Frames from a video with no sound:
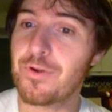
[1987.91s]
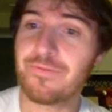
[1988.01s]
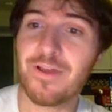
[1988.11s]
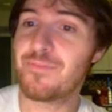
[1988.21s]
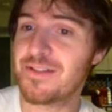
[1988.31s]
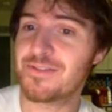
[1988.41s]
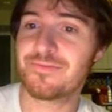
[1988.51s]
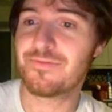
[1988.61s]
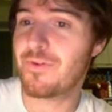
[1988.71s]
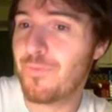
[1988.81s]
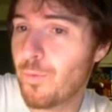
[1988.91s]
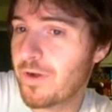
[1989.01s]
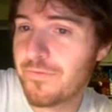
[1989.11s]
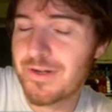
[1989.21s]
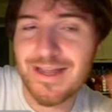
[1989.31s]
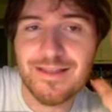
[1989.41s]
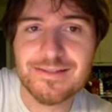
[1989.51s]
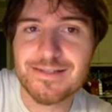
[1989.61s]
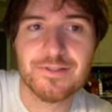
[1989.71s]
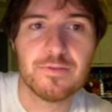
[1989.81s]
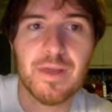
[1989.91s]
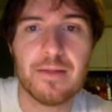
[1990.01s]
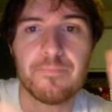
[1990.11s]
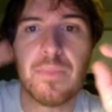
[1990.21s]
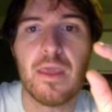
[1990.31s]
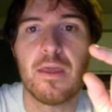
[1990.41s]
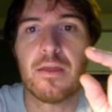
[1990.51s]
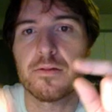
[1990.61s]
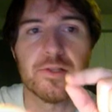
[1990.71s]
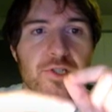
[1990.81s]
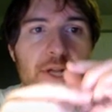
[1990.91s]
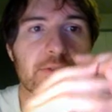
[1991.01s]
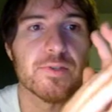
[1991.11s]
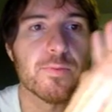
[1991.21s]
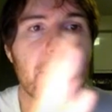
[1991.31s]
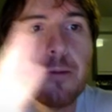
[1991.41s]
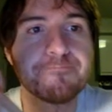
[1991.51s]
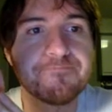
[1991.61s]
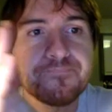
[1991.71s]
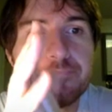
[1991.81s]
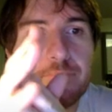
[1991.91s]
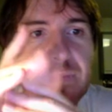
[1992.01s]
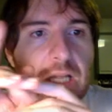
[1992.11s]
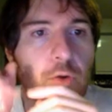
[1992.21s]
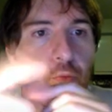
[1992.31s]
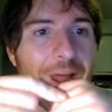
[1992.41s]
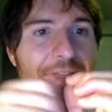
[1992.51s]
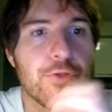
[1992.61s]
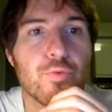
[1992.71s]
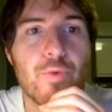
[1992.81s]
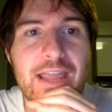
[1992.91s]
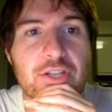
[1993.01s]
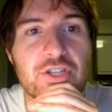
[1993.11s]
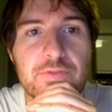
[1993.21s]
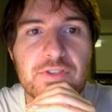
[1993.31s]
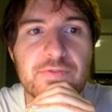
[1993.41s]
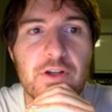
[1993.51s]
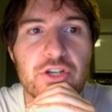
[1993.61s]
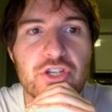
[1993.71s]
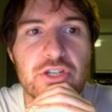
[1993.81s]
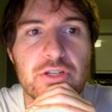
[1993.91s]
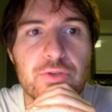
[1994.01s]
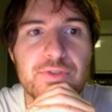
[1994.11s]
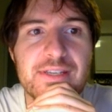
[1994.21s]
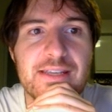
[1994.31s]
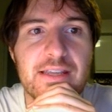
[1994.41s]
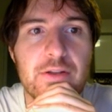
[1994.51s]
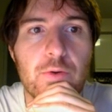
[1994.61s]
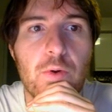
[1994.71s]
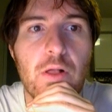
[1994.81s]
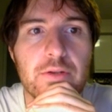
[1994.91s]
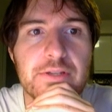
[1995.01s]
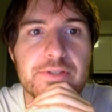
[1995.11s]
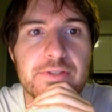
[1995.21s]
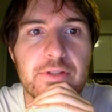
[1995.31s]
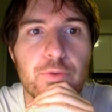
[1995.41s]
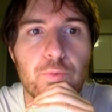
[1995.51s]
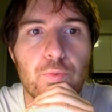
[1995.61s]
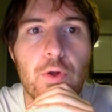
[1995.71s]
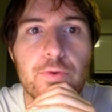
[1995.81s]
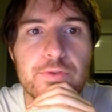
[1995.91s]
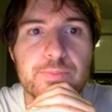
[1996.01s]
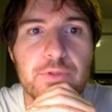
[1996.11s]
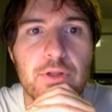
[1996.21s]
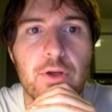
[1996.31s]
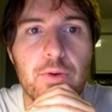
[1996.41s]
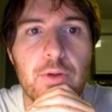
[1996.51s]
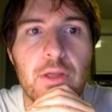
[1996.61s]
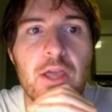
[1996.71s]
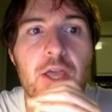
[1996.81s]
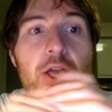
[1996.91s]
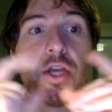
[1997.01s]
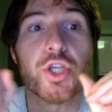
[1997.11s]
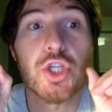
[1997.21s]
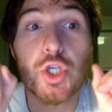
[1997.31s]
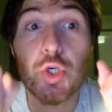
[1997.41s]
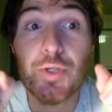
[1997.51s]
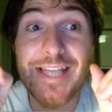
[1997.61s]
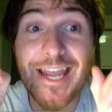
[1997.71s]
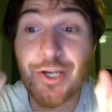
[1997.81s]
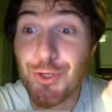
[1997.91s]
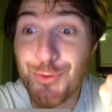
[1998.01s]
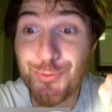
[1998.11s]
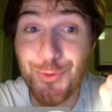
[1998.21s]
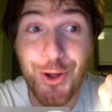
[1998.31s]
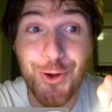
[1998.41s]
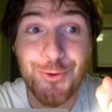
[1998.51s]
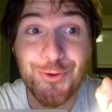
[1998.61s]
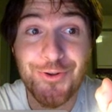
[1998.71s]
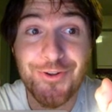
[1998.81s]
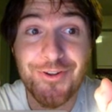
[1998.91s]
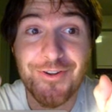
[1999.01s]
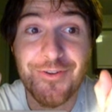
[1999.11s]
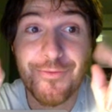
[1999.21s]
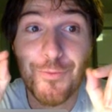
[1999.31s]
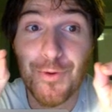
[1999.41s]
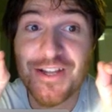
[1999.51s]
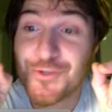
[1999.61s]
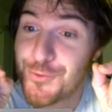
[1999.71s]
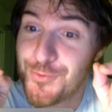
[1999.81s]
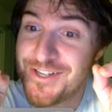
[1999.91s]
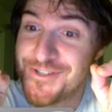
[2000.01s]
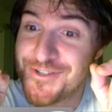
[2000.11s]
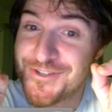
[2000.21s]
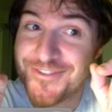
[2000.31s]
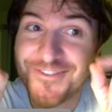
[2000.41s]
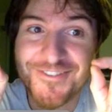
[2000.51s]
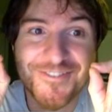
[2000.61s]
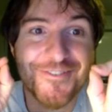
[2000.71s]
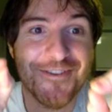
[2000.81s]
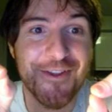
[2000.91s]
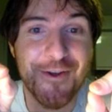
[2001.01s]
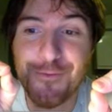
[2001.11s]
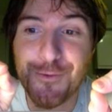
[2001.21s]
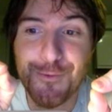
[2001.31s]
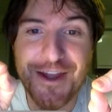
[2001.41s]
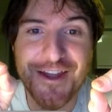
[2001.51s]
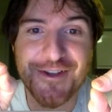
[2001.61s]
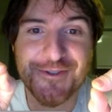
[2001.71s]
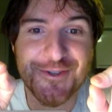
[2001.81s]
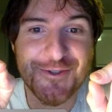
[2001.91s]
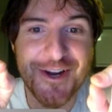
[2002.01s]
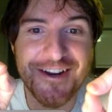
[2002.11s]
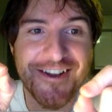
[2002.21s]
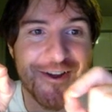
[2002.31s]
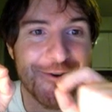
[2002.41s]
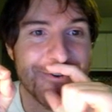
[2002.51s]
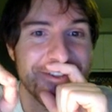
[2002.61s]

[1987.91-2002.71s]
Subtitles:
45 minutes of work for a day. It's not too bad. Let's check this one out. Write the range of this function using inequalities in the rows below. Use a new row for each region of the range. Let's check it out.